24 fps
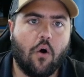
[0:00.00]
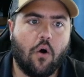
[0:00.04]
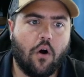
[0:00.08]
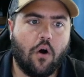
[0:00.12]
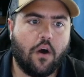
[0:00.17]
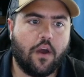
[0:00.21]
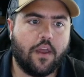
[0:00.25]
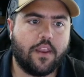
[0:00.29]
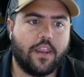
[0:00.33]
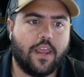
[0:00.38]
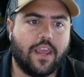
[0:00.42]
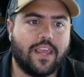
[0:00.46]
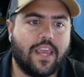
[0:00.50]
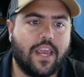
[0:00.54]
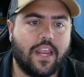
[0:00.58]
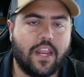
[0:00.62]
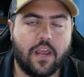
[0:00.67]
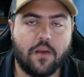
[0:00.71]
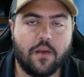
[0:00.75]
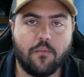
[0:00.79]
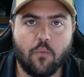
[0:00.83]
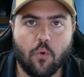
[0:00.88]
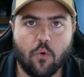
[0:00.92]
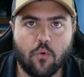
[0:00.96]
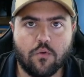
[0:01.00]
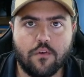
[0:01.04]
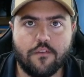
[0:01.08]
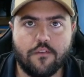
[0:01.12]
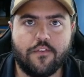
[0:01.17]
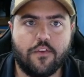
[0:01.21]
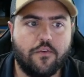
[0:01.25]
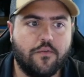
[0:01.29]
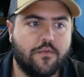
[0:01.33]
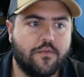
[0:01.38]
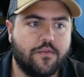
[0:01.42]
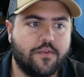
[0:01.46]
on getting more
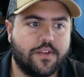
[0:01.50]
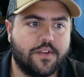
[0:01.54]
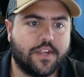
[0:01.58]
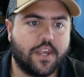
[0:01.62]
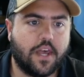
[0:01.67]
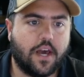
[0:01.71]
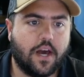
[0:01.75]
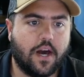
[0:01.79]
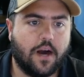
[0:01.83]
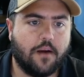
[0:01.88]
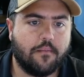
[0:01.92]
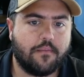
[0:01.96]
reviews,